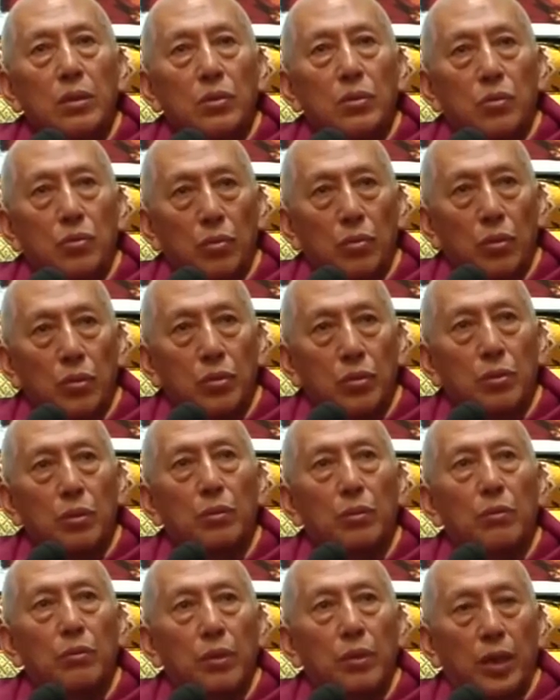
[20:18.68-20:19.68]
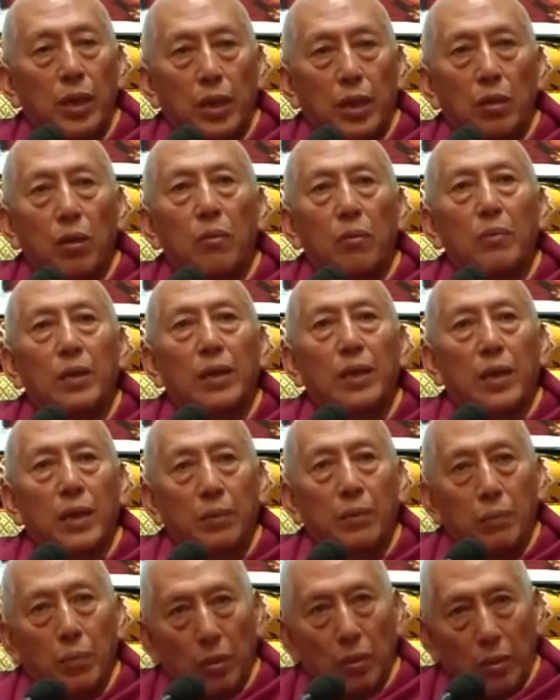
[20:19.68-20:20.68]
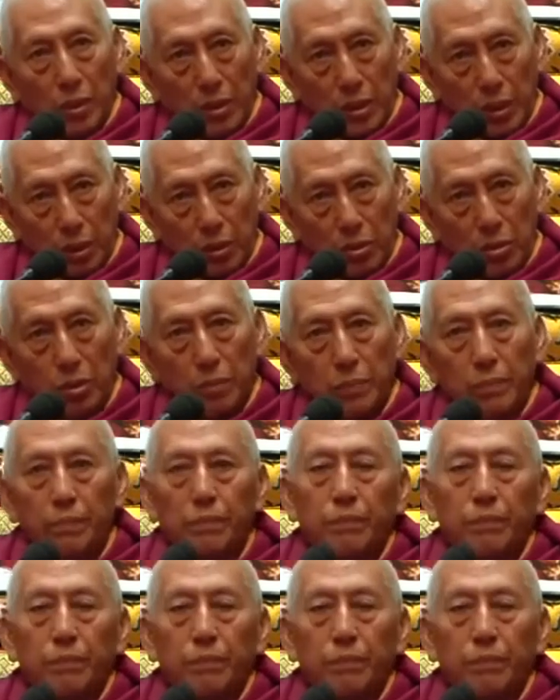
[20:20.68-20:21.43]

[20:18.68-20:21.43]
social, economic and politics.